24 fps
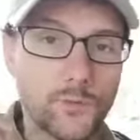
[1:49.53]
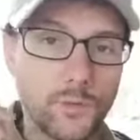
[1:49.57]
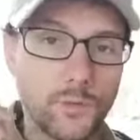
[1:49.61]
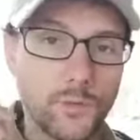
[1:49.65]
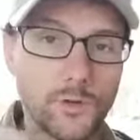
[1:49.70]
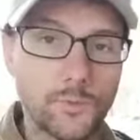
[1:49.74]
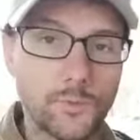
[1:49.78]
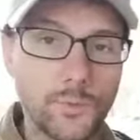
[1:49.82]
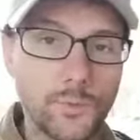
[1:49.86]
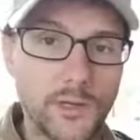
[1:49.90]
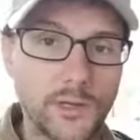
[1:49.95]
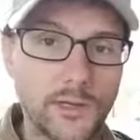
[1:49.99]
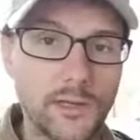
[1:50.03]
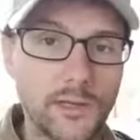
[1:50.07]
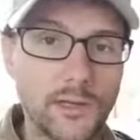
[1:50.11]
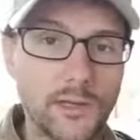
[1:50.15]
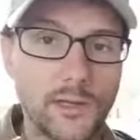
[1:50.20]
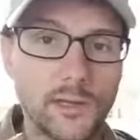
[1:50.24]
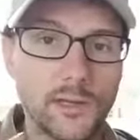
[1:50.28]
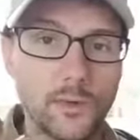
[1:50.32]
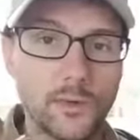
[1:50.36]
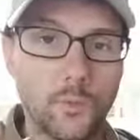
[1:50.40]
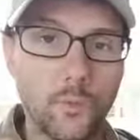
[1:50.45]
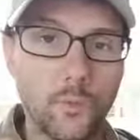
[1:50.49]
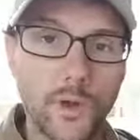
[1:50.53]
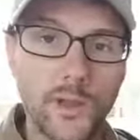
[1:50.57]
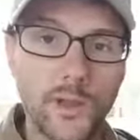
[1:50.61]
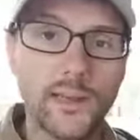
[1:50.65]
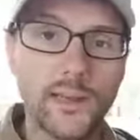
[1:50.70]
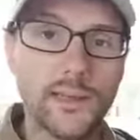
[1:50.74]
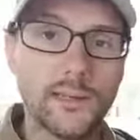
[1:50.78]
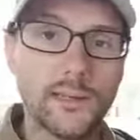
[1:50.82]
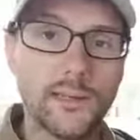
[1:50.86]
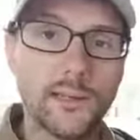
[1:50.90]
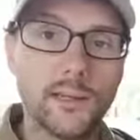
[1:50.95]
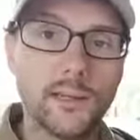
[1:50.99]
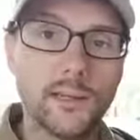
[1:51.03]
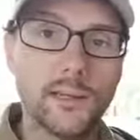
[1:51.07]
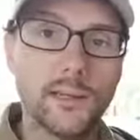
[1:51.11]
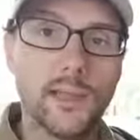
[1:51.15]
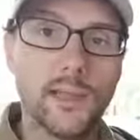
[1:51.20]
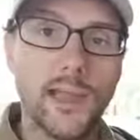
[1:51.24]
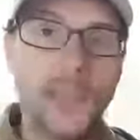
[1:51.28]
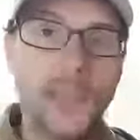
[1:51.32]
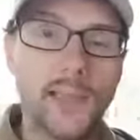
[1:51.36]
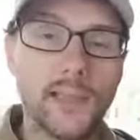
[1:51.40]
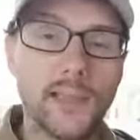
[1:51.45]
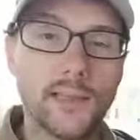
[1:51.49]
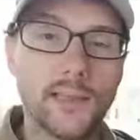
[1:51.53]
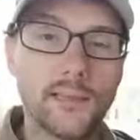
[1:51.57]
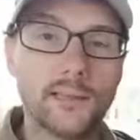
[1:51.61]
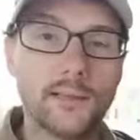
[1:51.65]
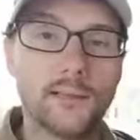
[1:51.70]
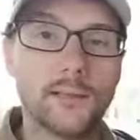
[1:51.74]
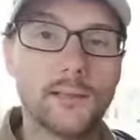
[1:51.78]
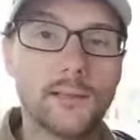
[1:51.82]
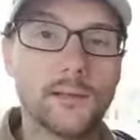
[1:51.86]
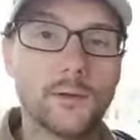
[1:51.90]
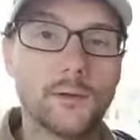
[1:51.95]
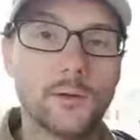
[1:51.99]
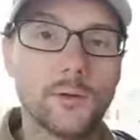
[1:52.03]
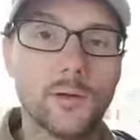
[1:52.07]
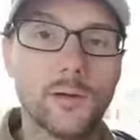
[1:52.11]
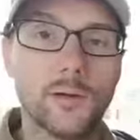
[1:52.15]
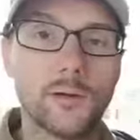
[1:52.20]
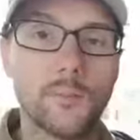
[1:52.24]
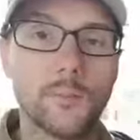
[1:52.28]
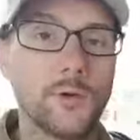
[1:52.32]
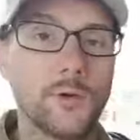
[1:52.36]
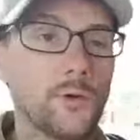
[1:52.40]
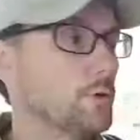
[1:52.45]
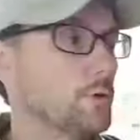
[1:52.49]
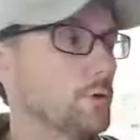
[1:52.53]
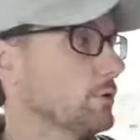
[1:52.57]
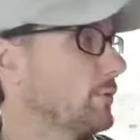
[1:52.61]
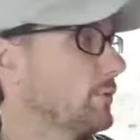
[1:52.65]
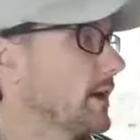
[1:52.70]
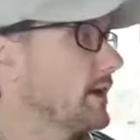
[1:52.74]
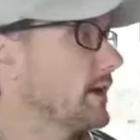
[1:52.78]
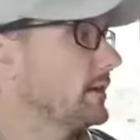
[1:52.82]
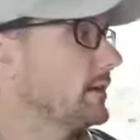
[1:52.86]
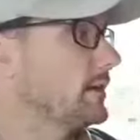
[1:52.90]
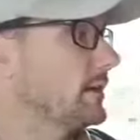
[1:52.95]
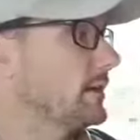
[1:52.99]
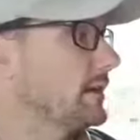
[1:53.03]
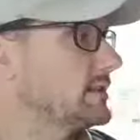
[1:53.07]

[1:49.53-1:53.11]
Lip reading: will be winning a manure rake.